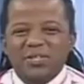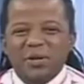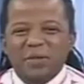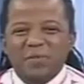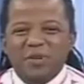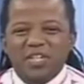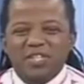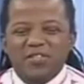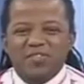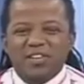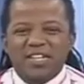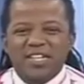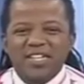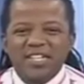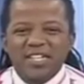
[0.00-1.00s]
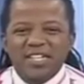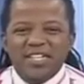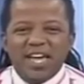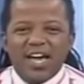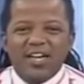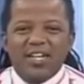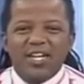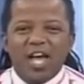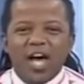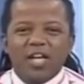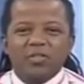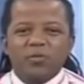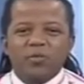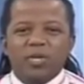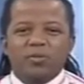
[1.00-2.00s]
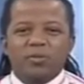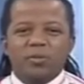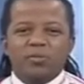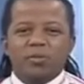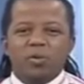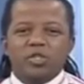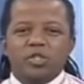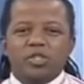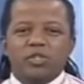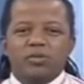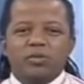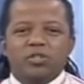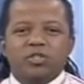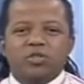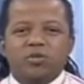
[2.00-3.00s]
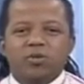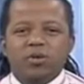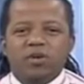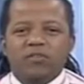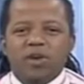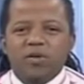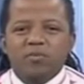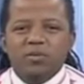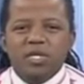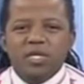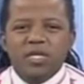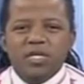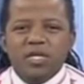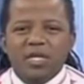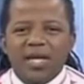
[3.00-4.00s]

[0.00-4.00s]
So much fun. Now, last week we brought you the story of Irene,